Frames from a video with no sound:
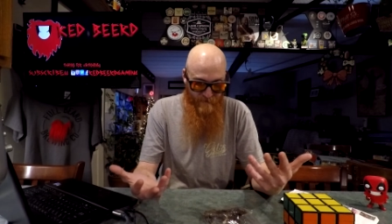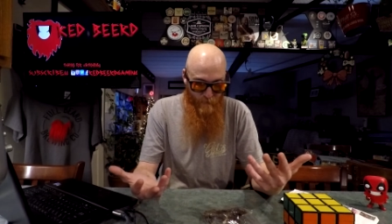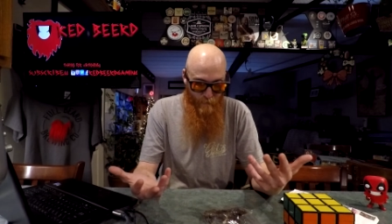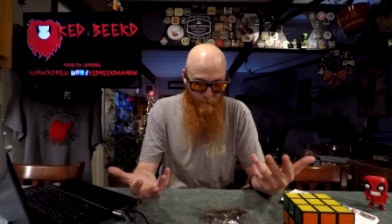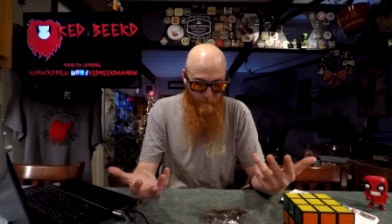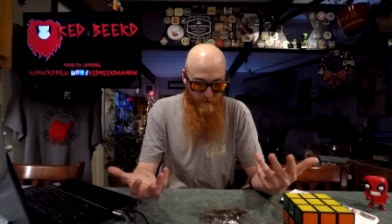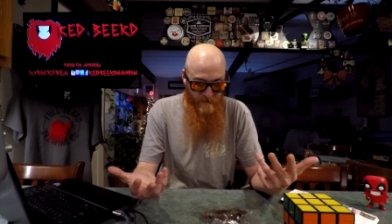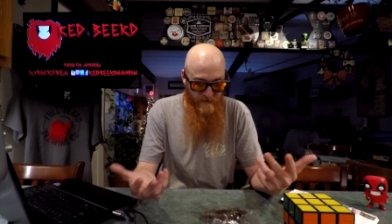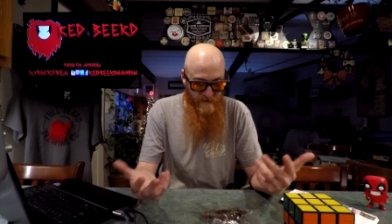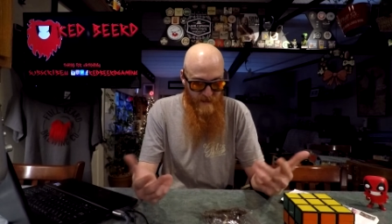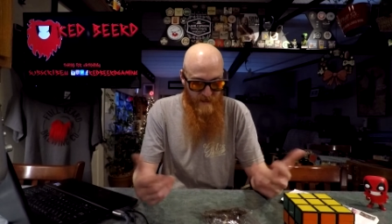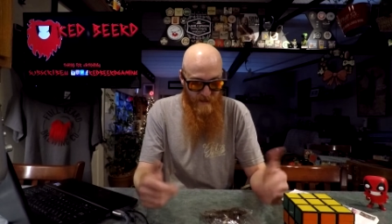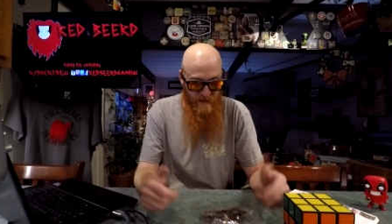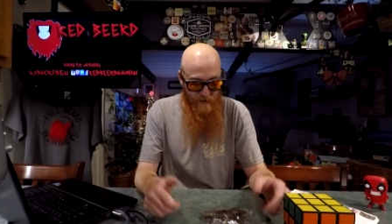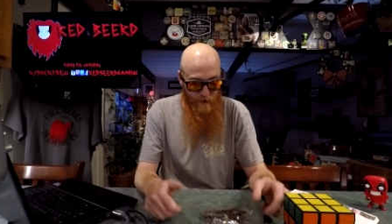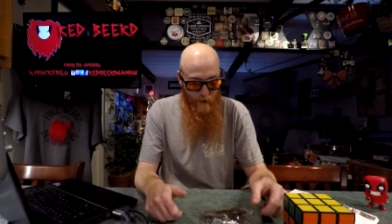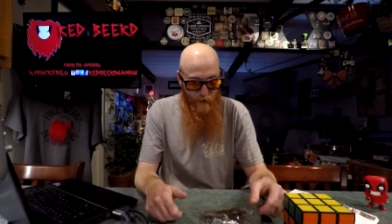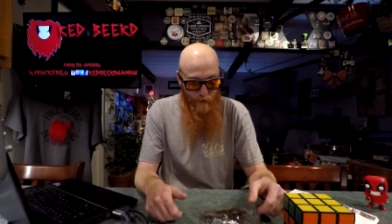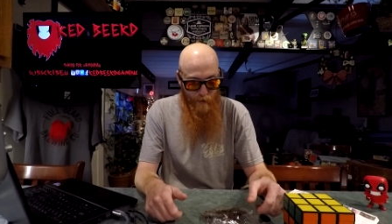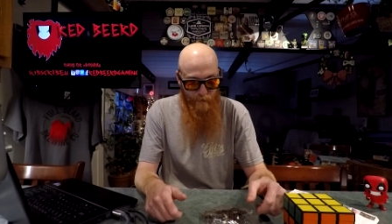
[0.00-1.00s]
wanted to eat it
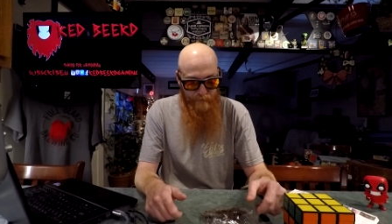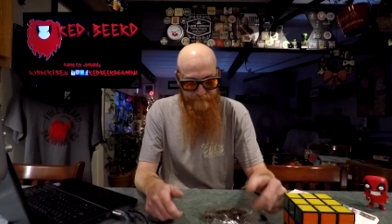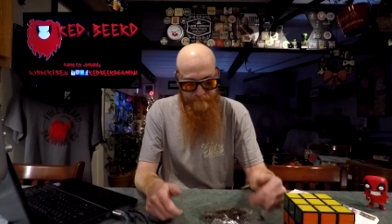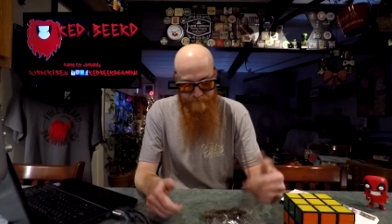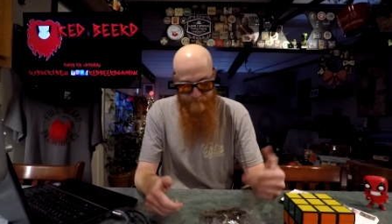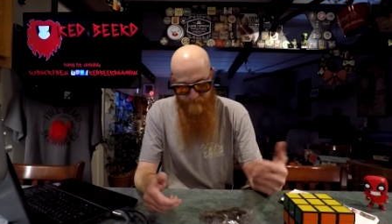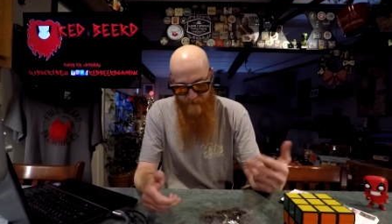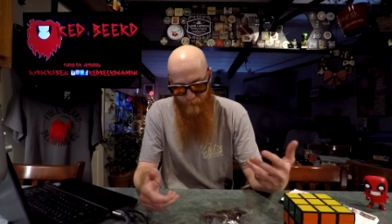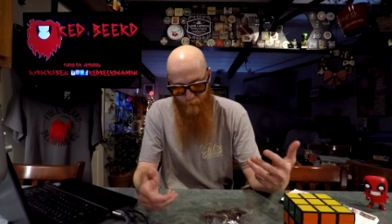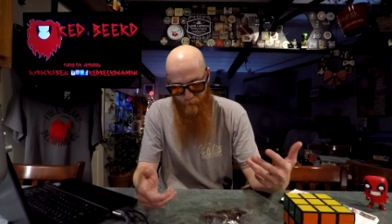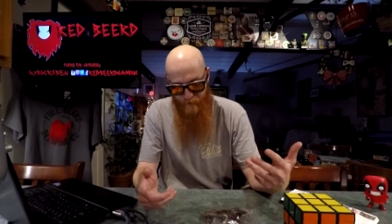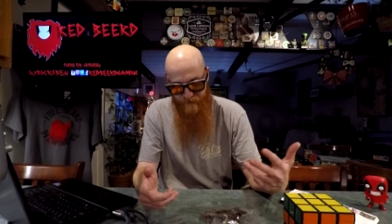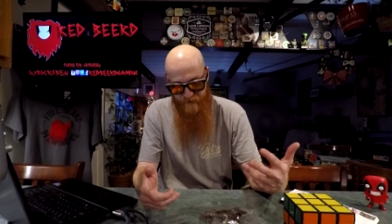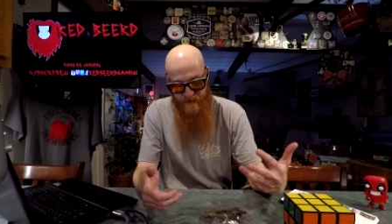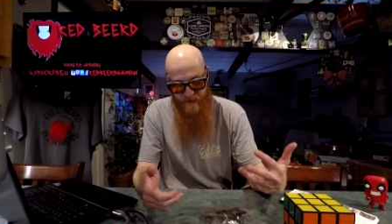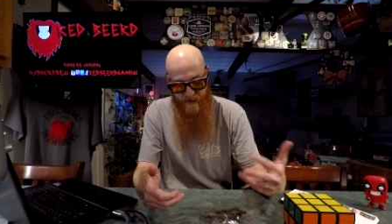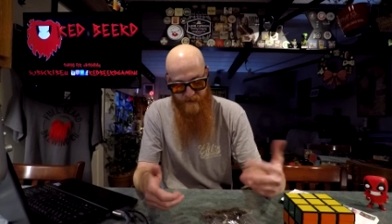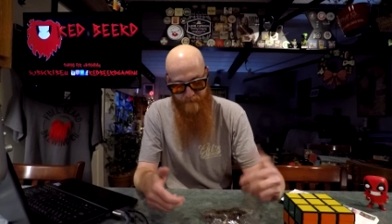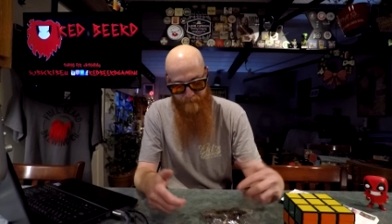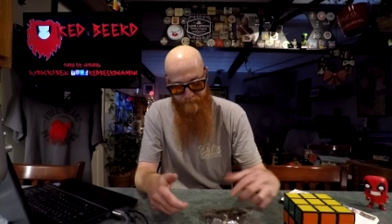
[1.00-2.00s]
all in one
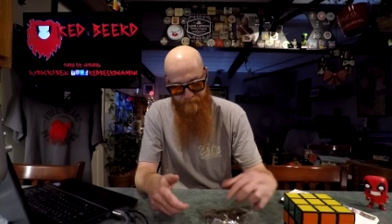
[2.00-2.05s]
sitting,